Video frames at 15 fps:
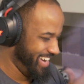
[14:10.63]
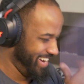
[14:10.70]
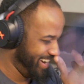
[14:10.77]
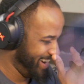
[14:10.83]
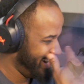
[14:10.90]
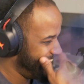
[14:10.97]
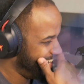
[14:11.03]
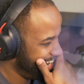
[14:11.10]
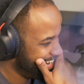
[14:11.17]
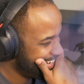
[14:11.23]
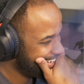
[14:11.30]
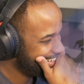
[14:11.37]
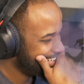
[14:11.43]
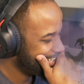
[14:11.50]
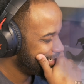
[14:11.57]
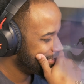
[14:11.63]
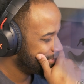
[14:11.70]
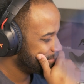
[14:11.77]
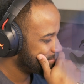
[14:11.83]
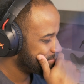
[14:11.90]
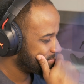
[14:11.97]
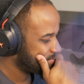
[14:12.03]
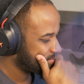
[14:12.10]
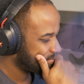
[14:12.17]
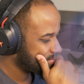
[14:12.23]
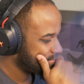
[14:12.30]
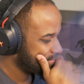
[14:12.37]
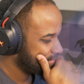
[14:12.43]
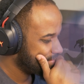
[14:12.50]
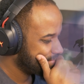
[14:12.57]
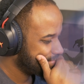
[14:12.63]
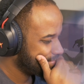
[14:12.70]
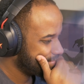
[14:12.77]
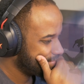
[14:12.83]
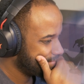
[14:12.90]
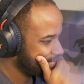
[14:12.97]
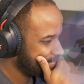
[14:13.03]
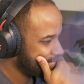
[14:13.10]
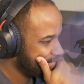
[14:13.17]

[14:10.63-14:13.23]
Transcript: [no speech]